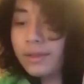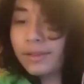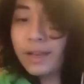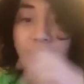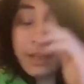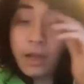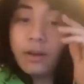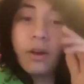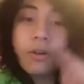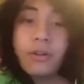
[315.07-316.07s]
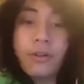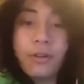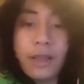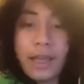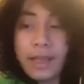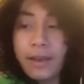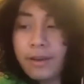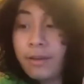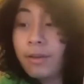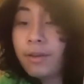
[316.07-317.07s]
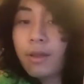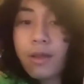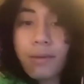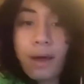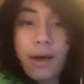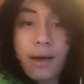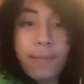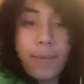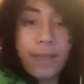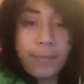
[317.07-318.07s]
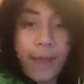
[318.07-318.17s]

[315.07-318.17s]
actually got an article in Make